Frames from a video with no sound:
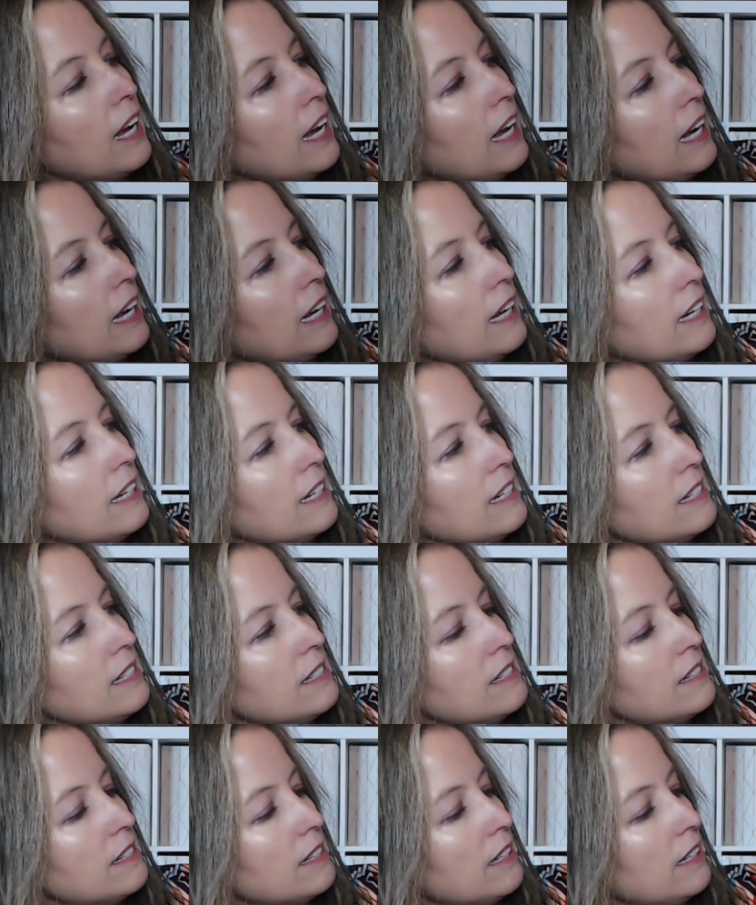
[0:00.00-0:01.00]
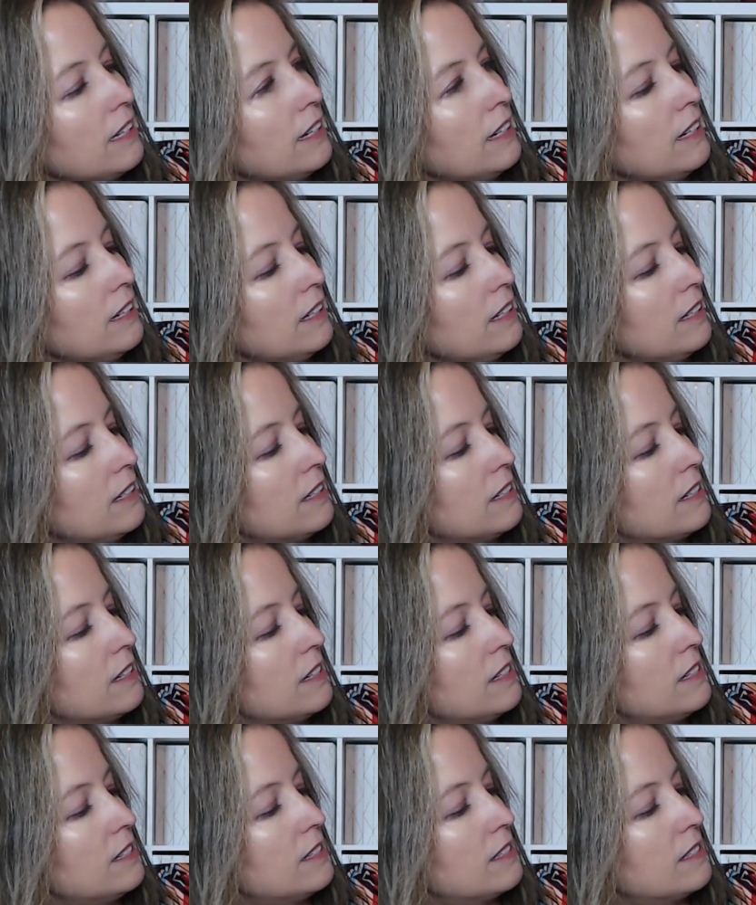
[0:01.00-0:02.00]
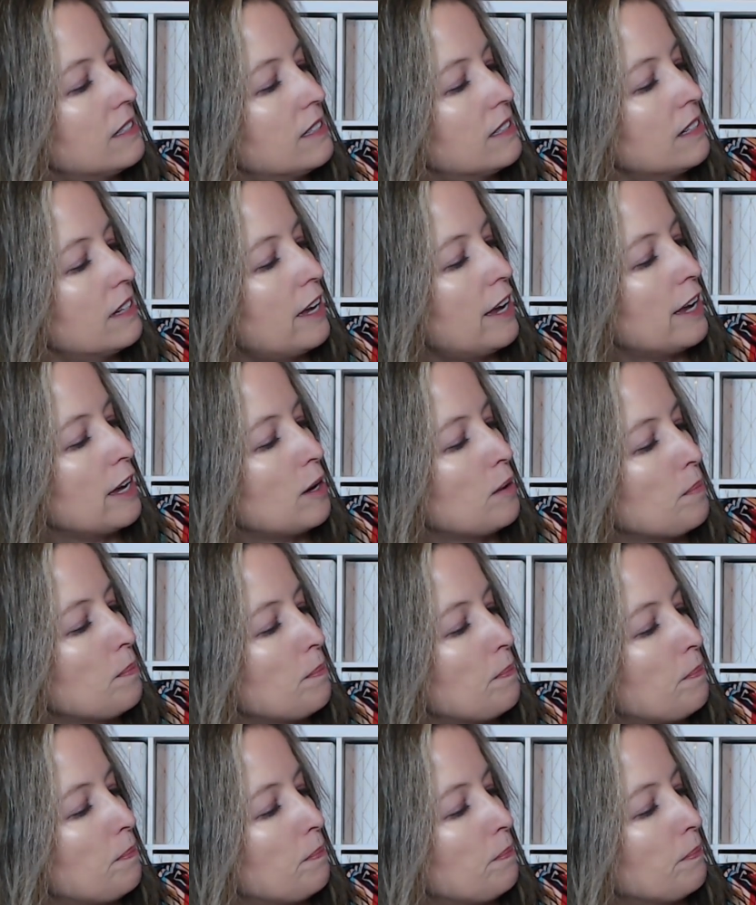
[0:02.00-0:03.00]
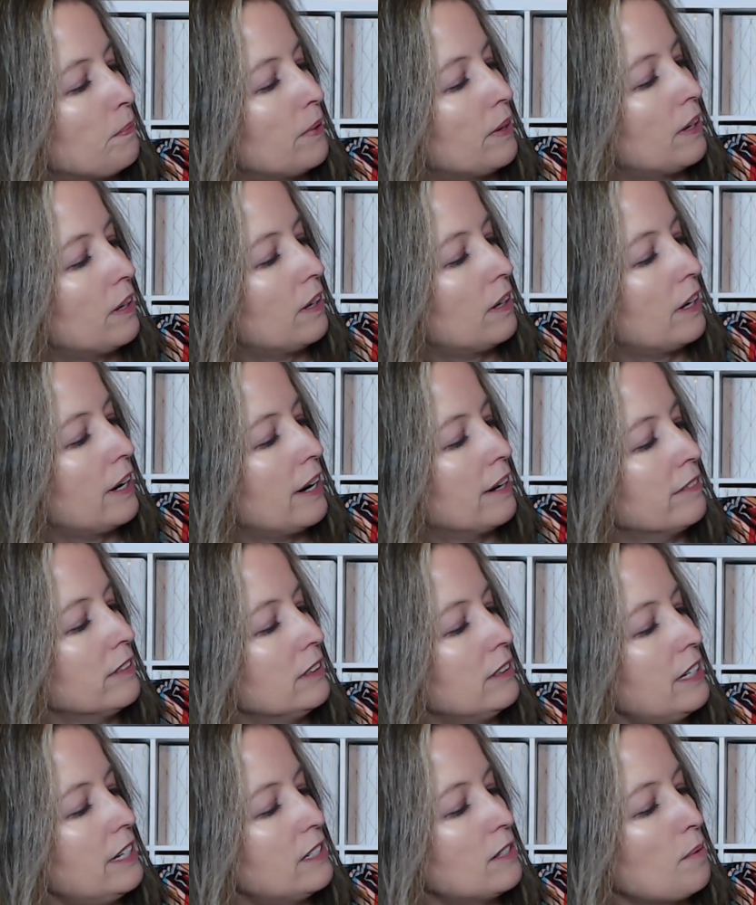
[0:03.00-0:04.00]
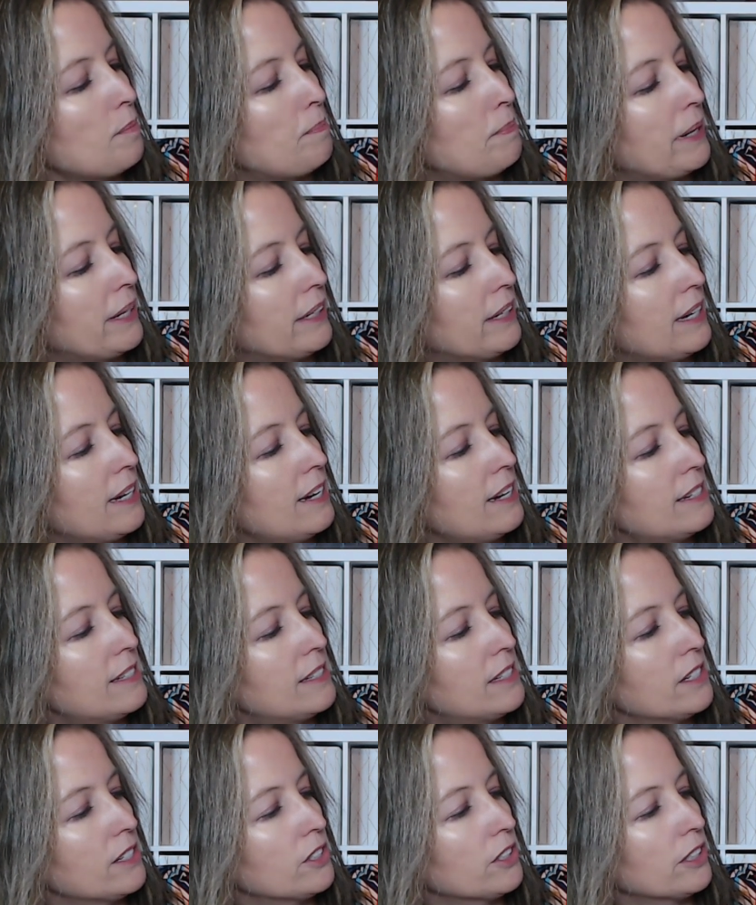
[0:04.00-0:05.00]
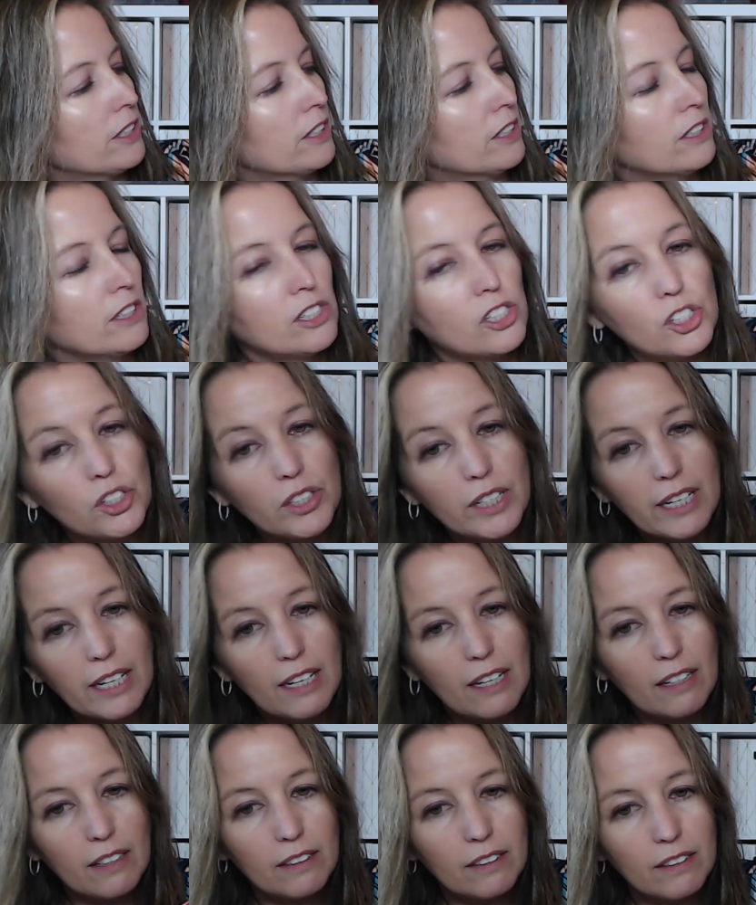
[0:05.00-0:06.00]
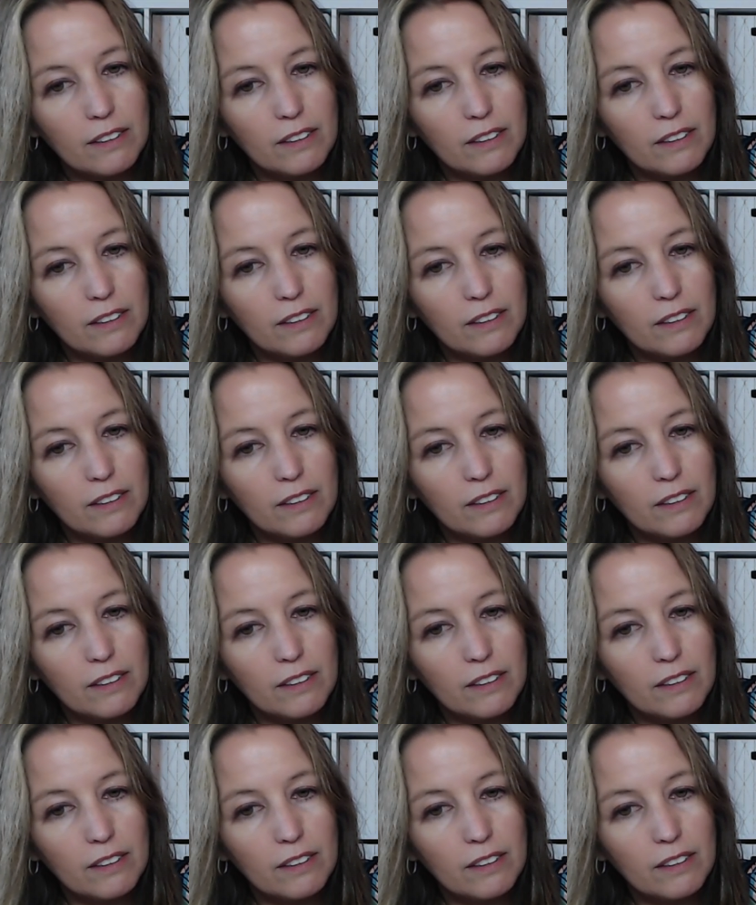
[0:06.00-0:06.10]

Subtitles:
and it is a coverlet berry scissor tray.